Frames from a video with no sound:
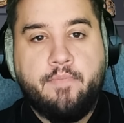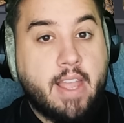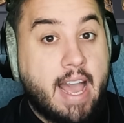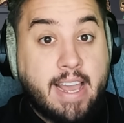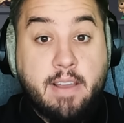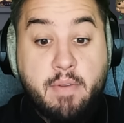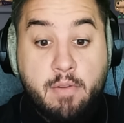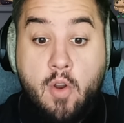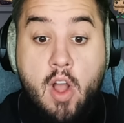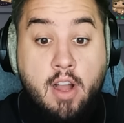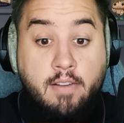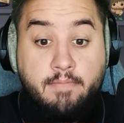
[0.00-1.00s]
I could be
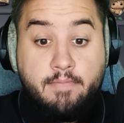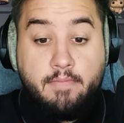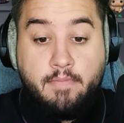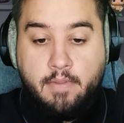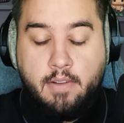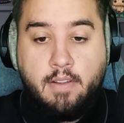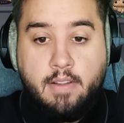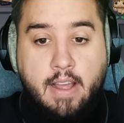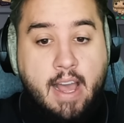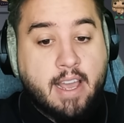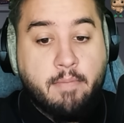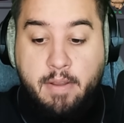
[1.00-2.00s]
wrong.
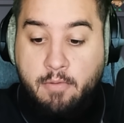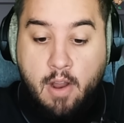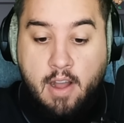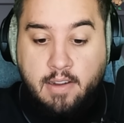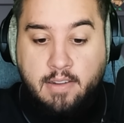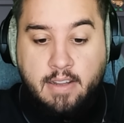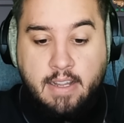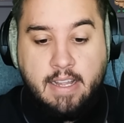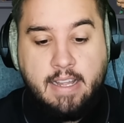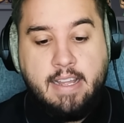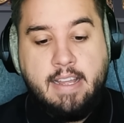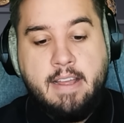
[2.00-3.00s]
I could be wrong.
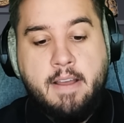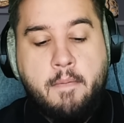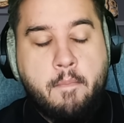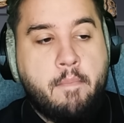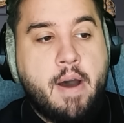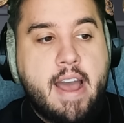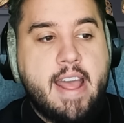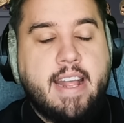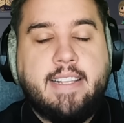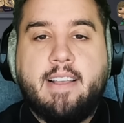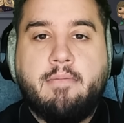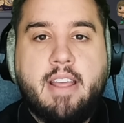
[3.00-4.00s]
But
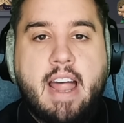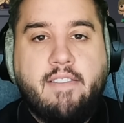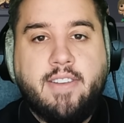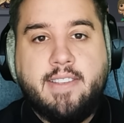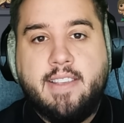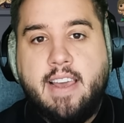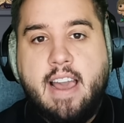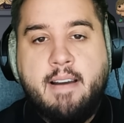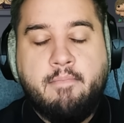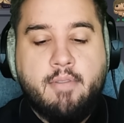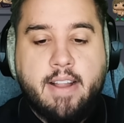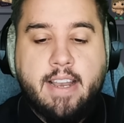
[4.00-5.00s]
it's something obviously
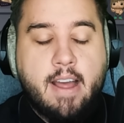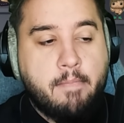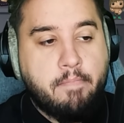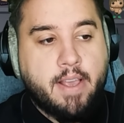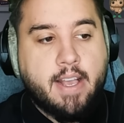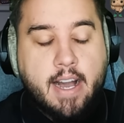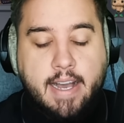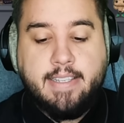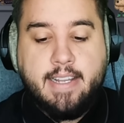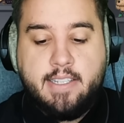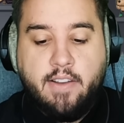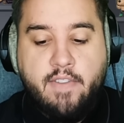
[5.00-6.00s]
I'm bringing up because
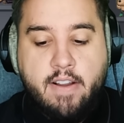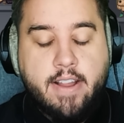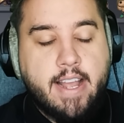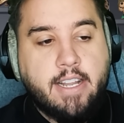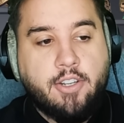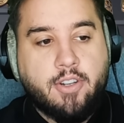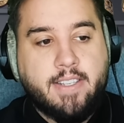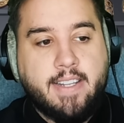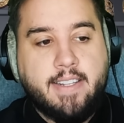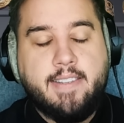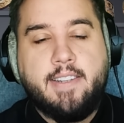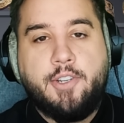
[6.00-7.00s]
it's a very
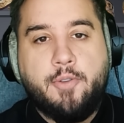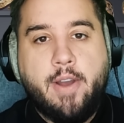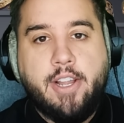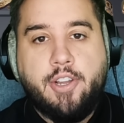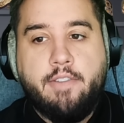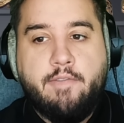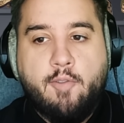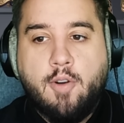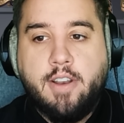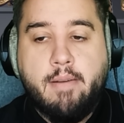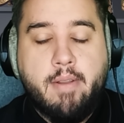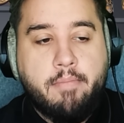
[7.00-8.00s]
interesting situation for
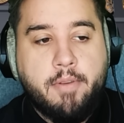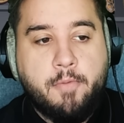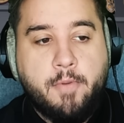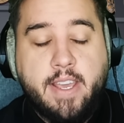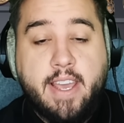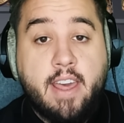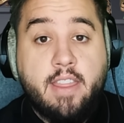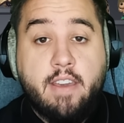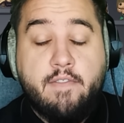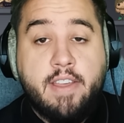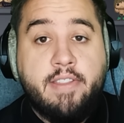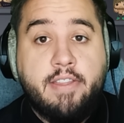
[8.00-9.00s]
WWE in the
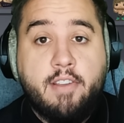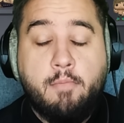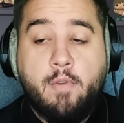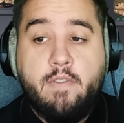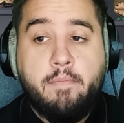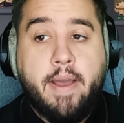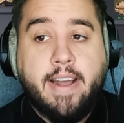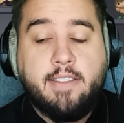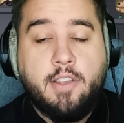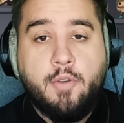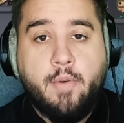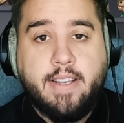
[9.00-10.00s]
event that they're moving back
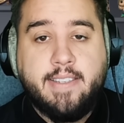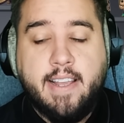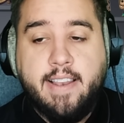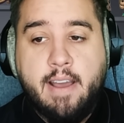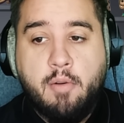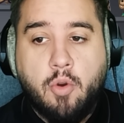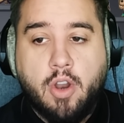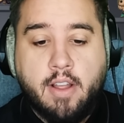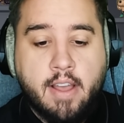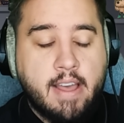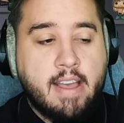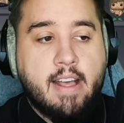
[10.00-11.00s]
to USA
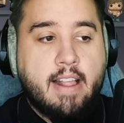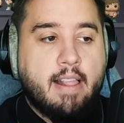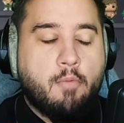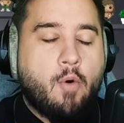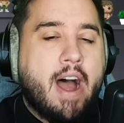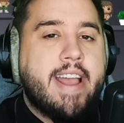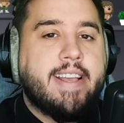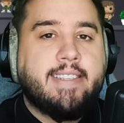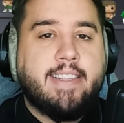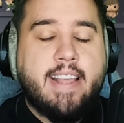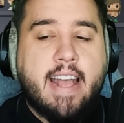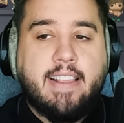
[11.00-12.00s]
Network. Why
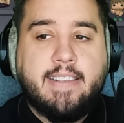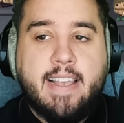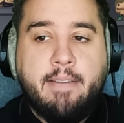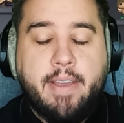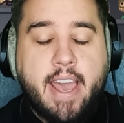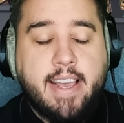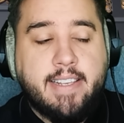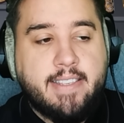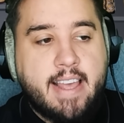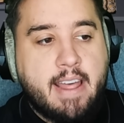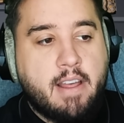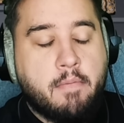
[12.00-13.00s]
isn't that the same case
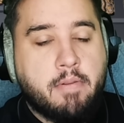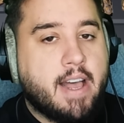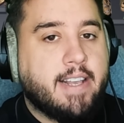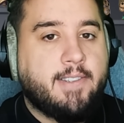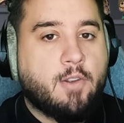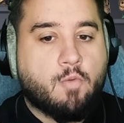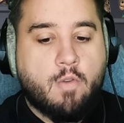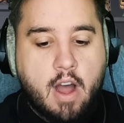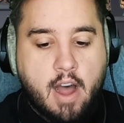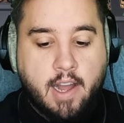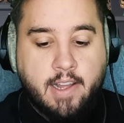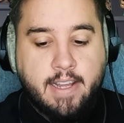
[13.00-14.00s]
that applies to
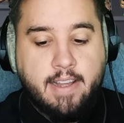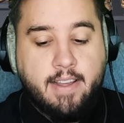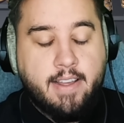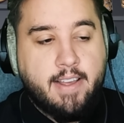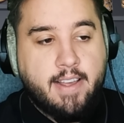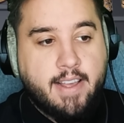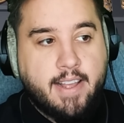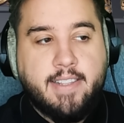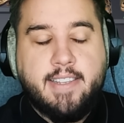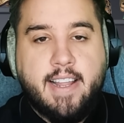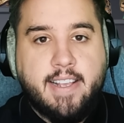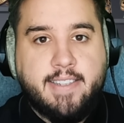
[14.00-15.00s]
Raw in
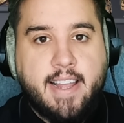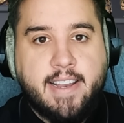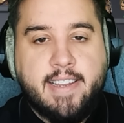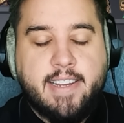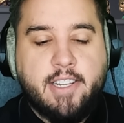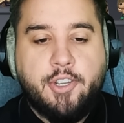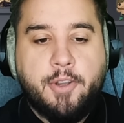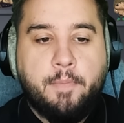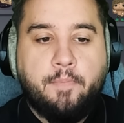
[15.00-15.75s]
today's day and age?